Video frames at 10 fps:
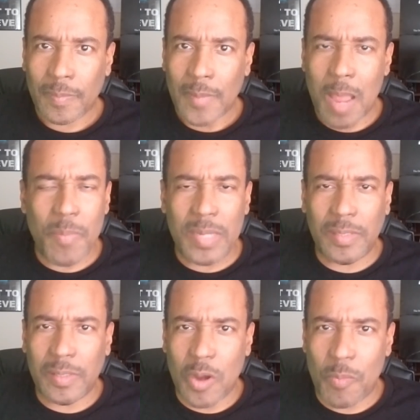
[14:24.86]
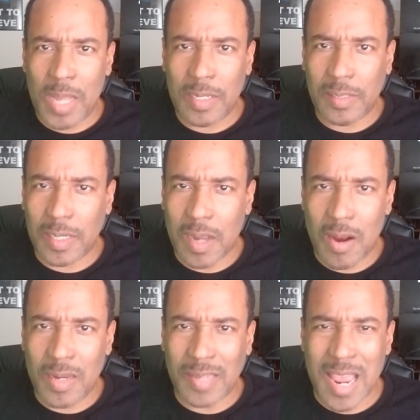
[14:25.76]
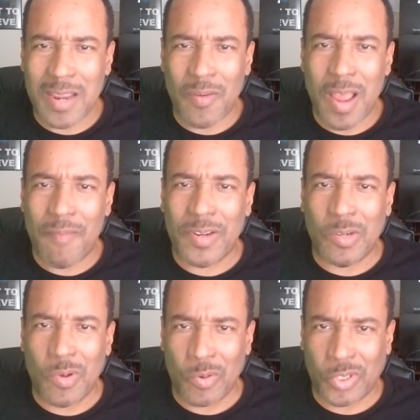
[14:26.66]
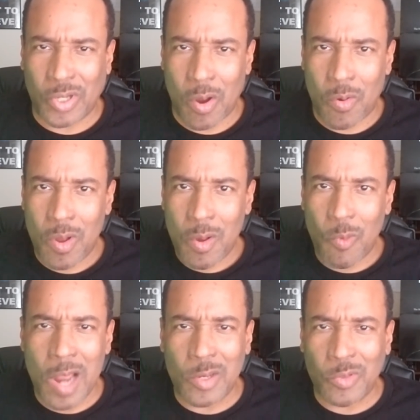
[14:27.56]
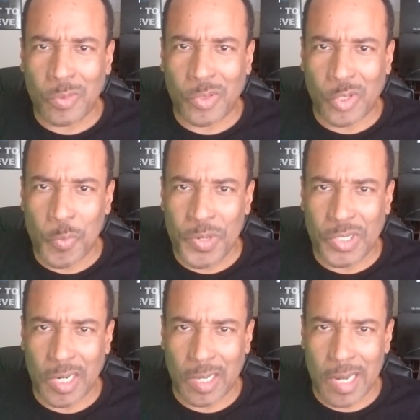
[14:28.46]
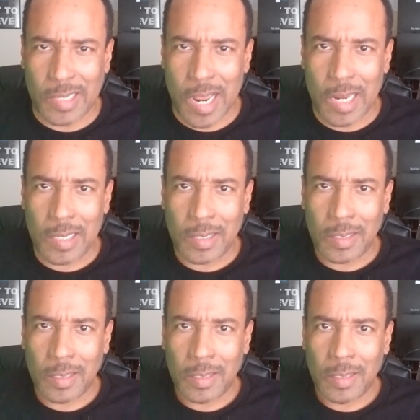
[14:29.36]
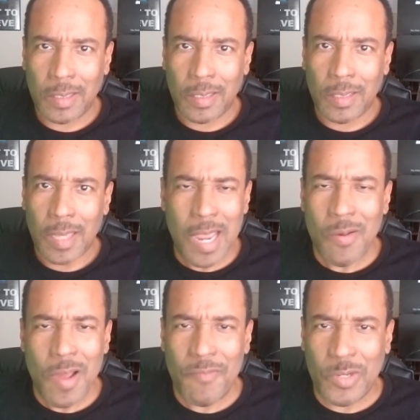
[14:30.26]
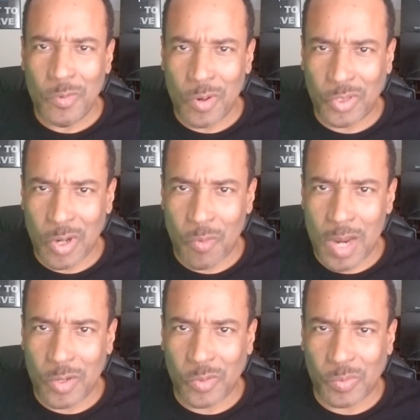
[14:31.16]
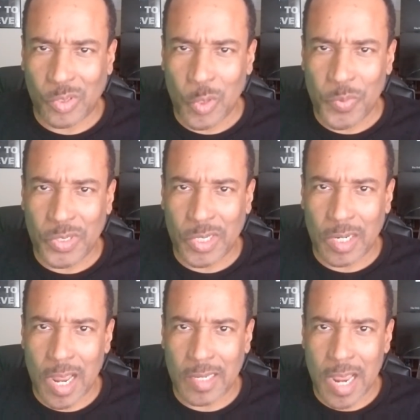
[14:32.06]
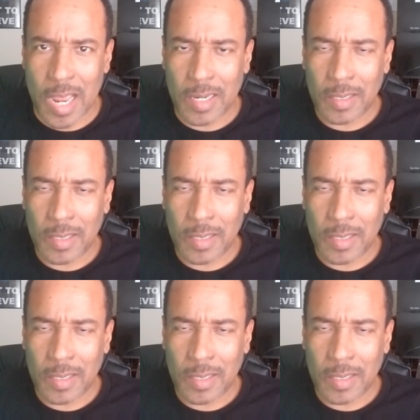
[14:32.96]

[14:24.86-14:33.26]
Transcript: I'm basically told my listening audience, I ain't gonna ever do no show where I do some stupid shit like that. I ain't gonna ever do no show where I do some stupid shit like that.